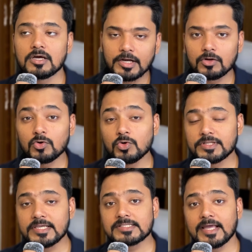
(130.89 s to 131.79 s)
it includes
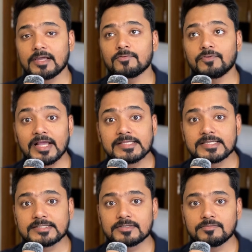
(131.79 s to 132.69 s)
things like file
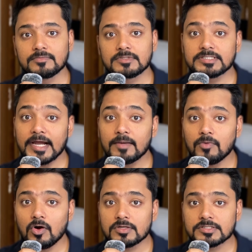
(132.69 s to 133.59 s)
system,
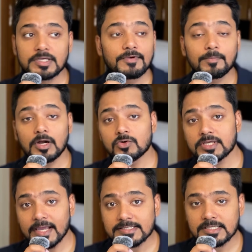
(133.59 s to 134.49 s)
sandbox, giving
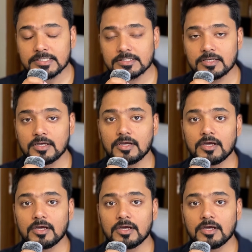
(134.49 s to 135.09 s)
browser access.